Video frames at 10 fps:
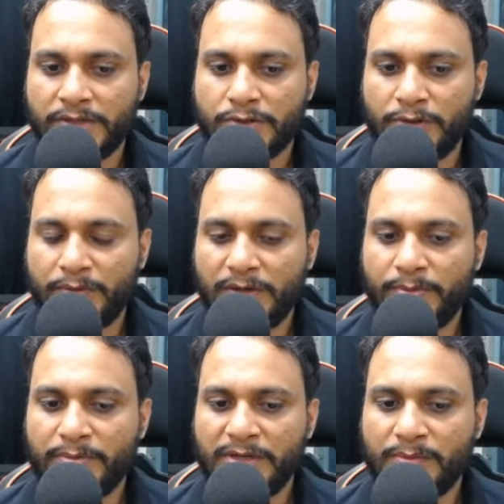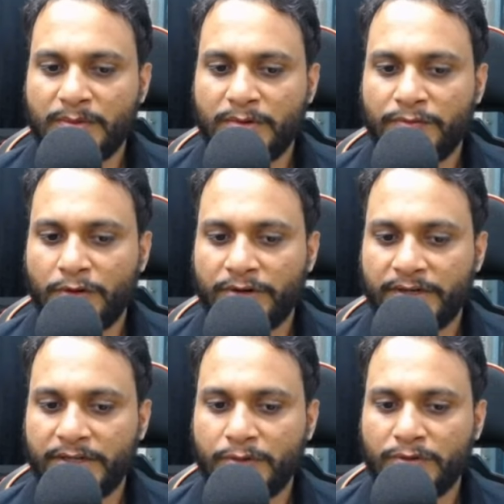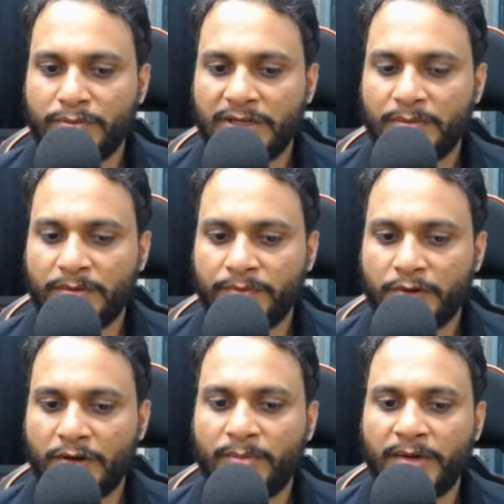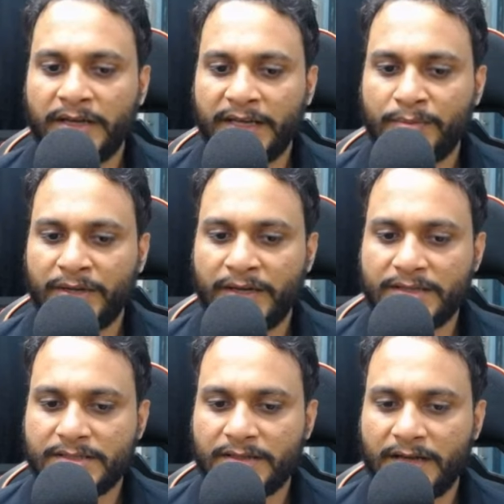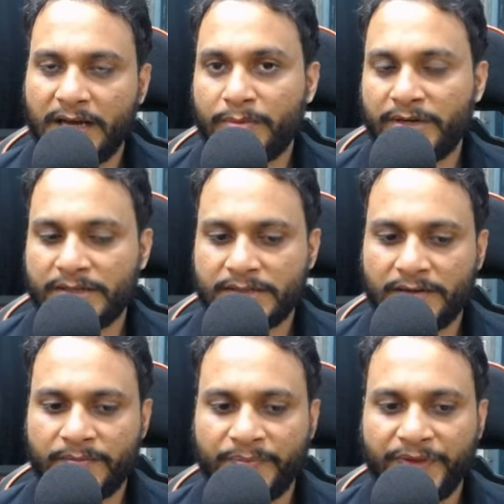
So it will be minimum of already known minimum, comma, n minus r minus l.